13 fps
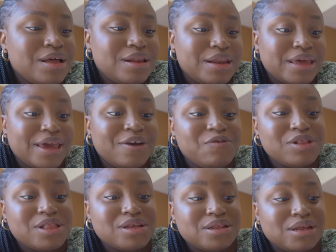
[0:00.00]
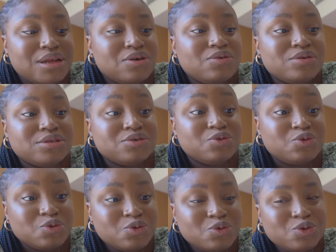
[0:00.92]
like everything that they're going to
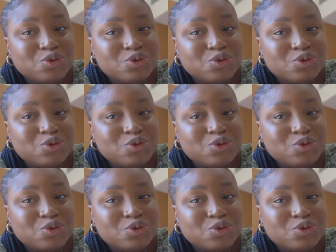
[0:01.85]
do.